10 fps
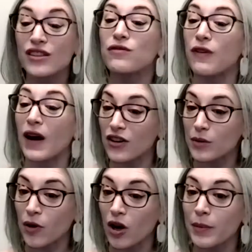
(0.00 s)
fire
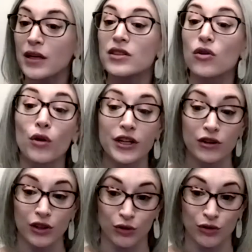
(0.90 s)
department or
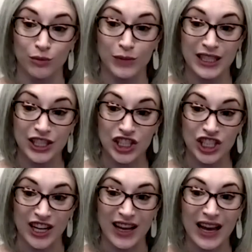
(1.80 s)
your local militia.
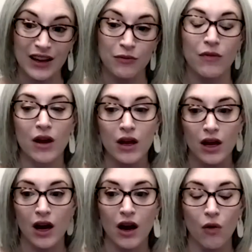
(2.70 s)
And
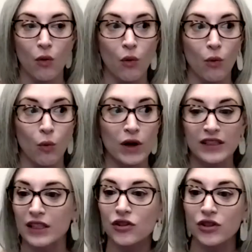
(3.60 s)
what's
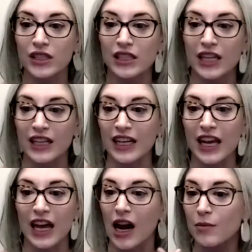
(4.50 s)
interesting, and again,
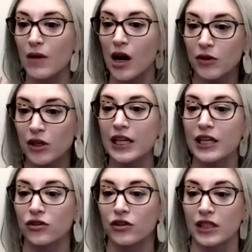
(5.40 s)
I'm really
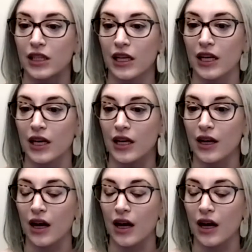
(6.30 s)
interested in